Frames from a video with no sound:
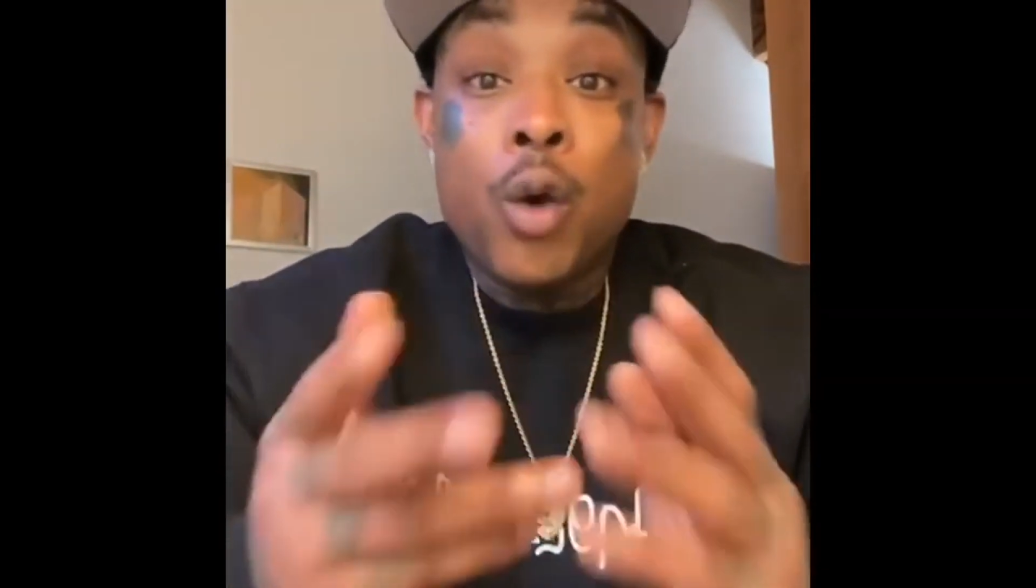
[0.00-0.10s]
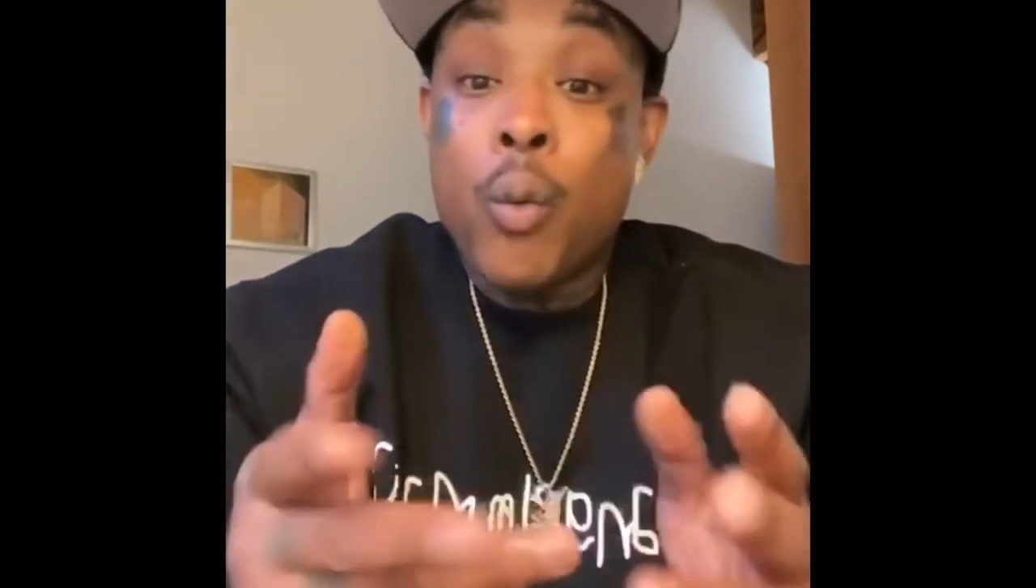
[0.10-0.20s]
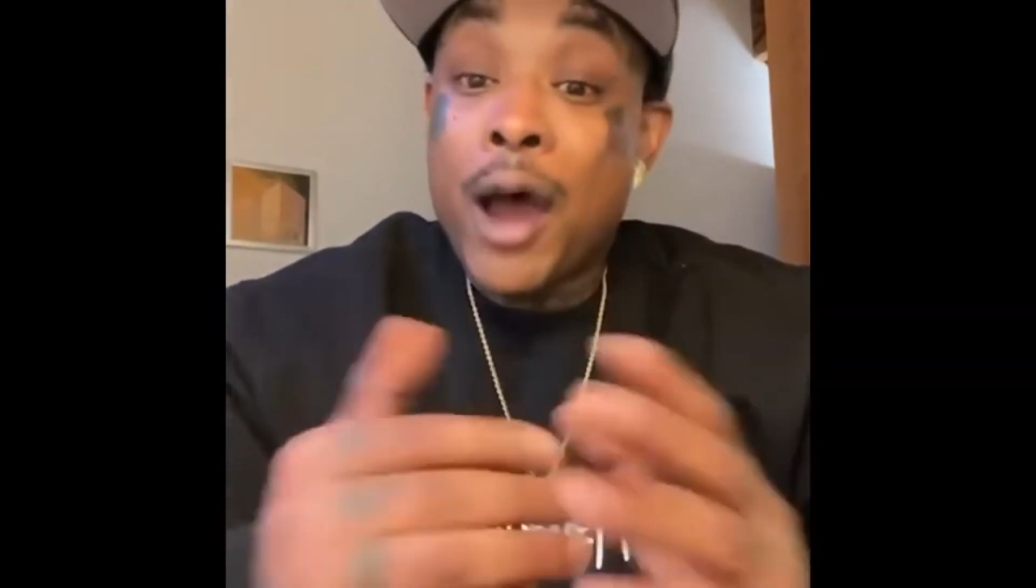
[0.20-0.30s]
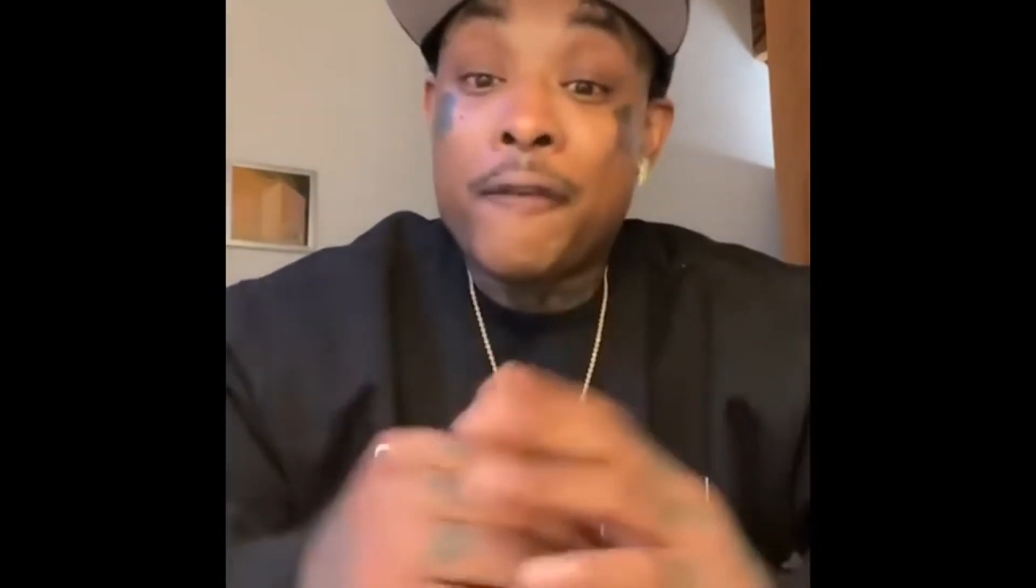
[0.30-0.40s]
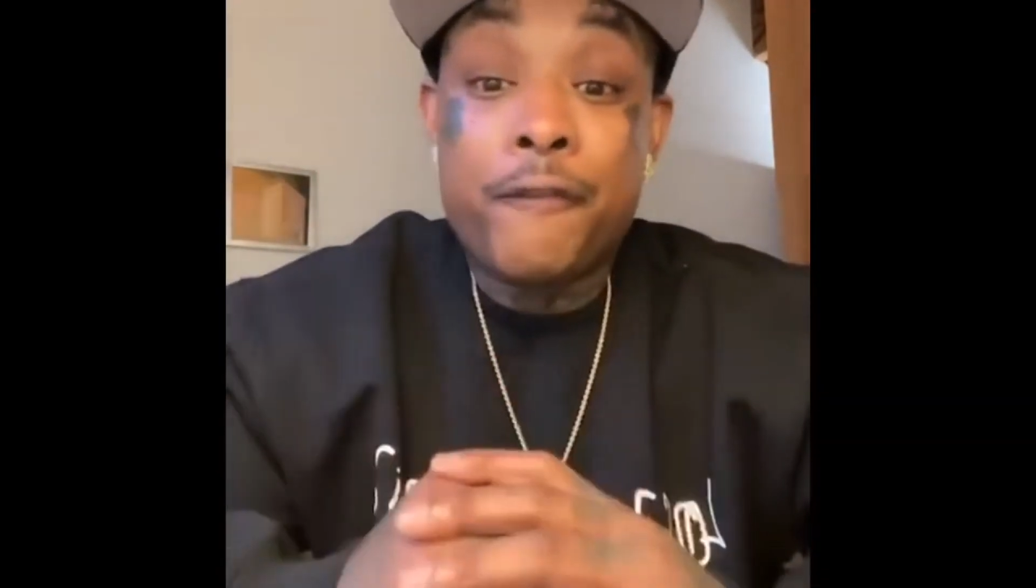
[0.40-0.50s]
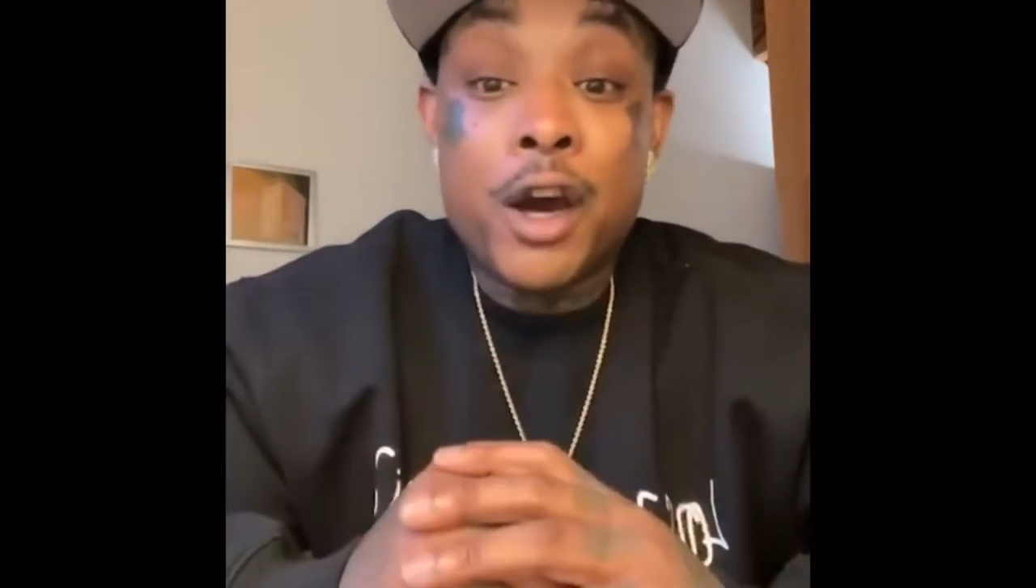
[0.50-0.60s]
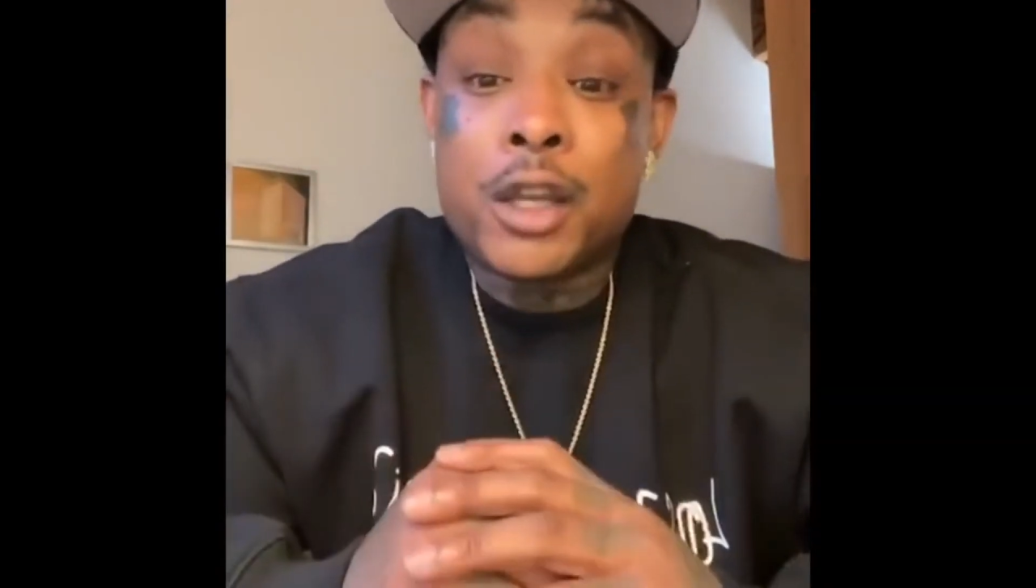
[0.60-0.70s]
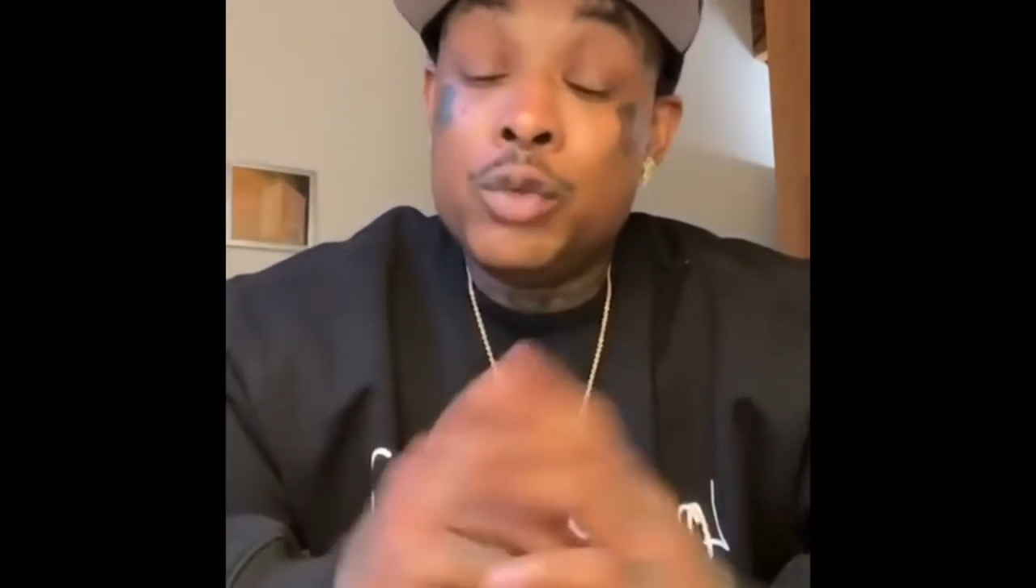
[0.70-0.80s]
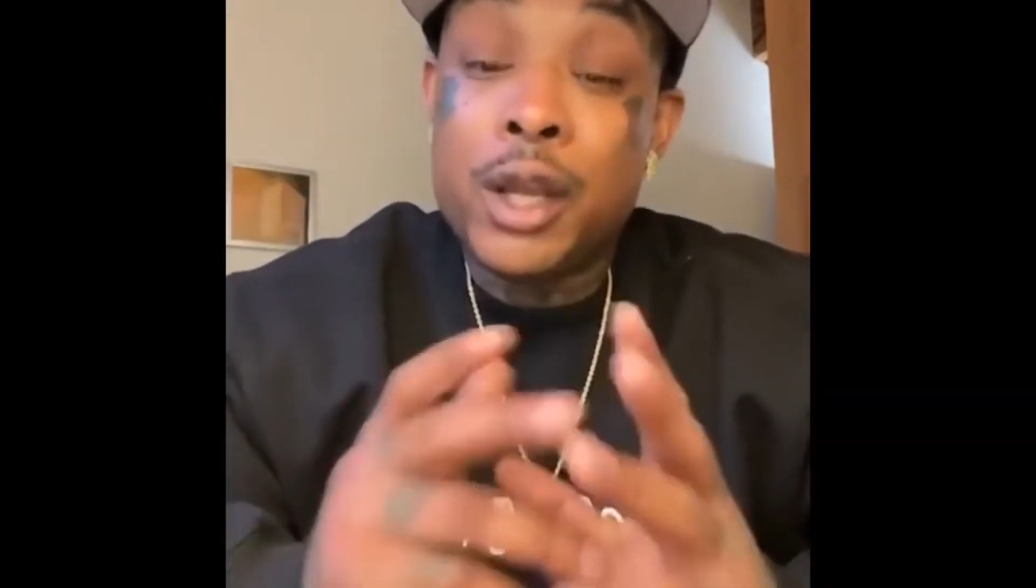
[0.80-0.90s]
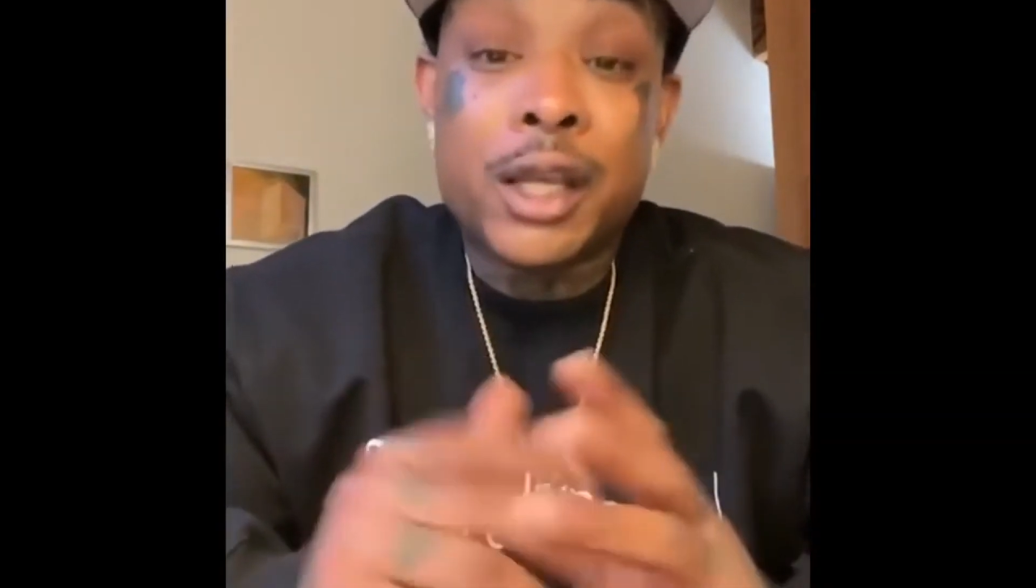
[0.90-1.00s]
why the
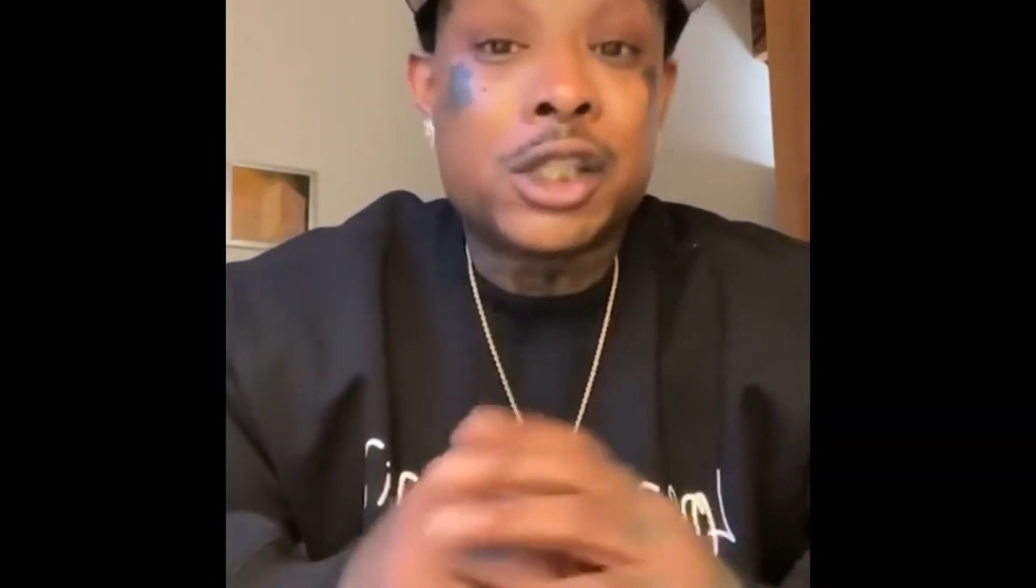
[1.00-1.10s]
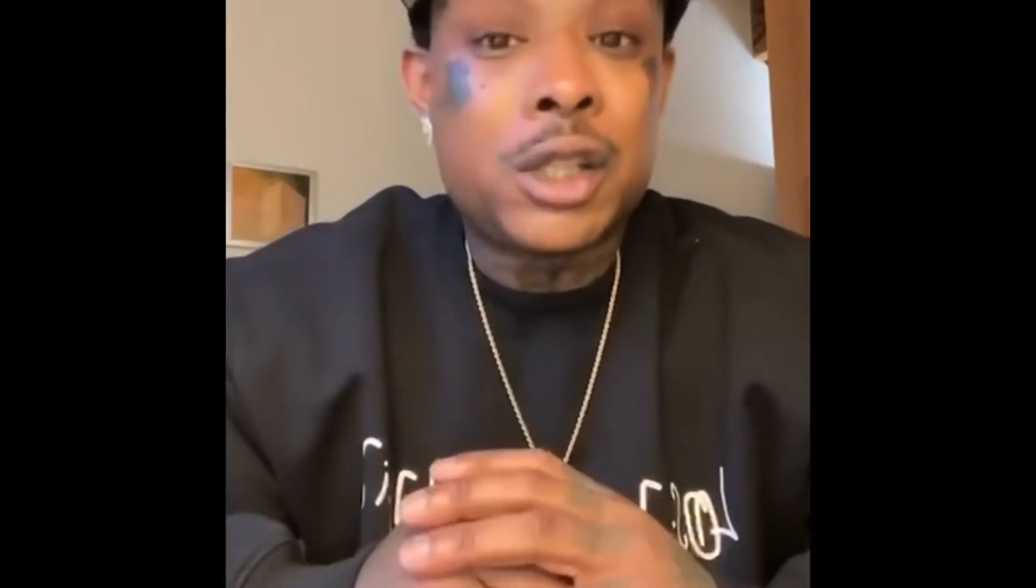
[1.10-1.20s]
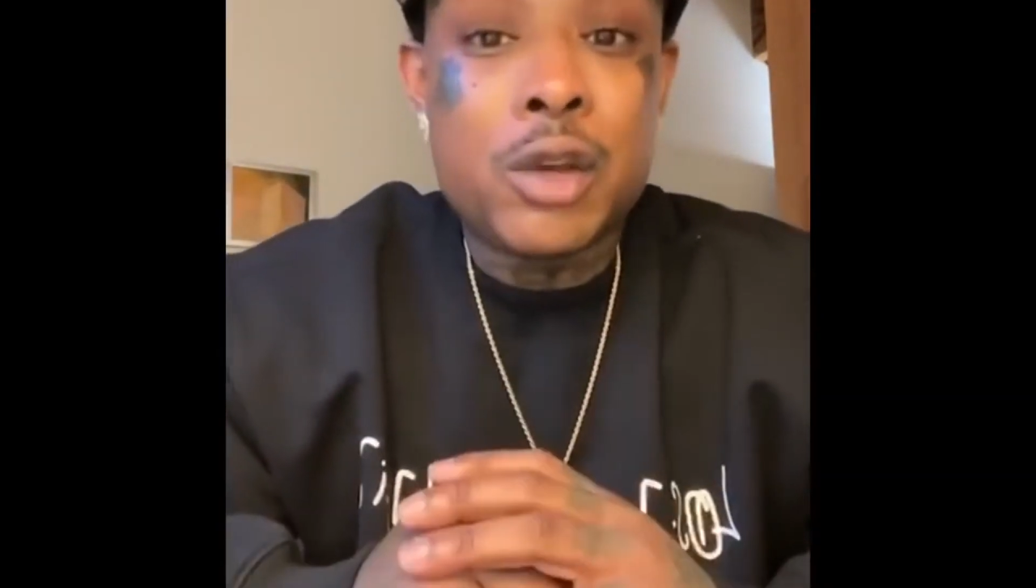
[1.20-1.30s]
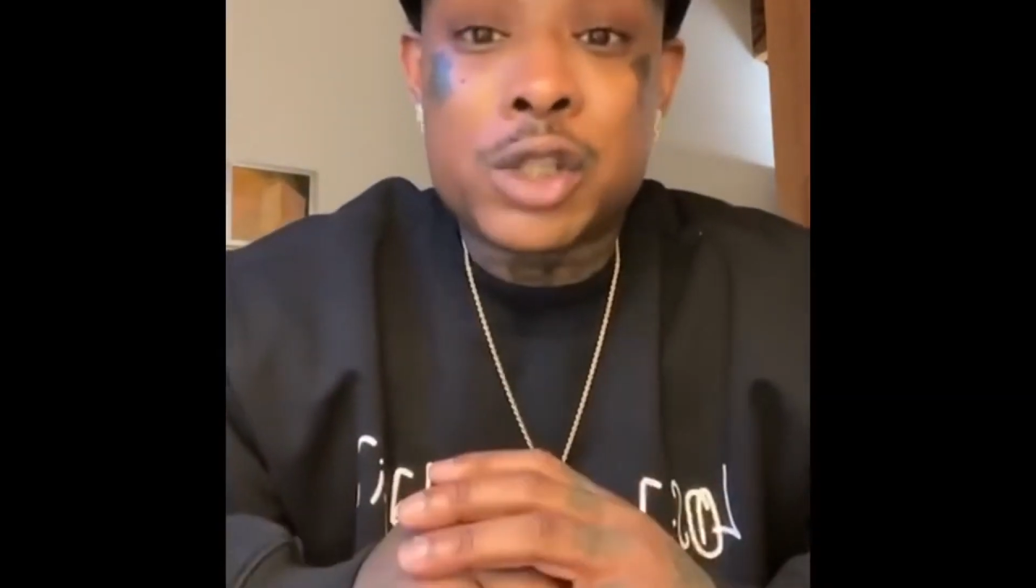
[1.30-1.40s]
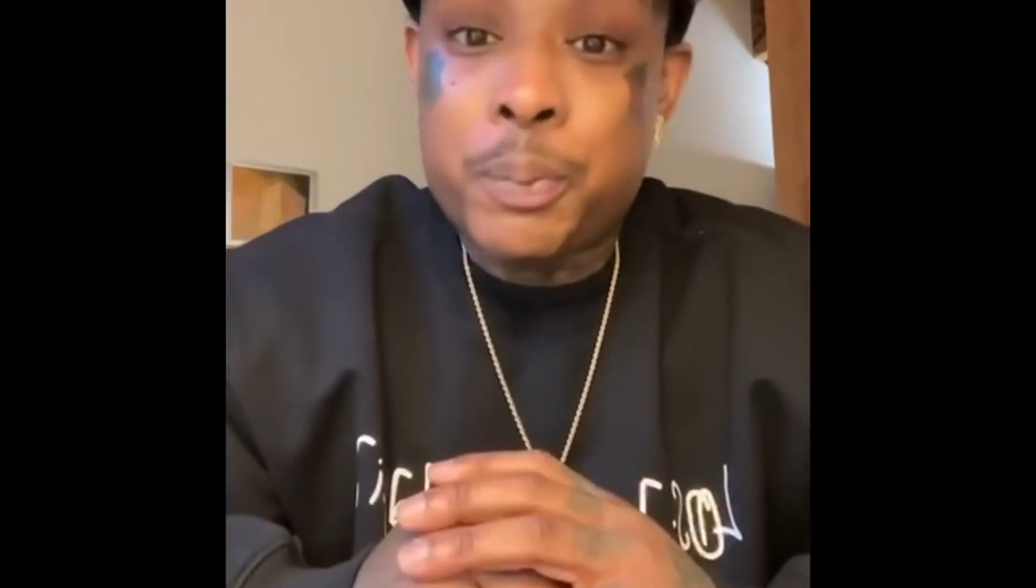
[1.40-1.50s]
fuck you niggas still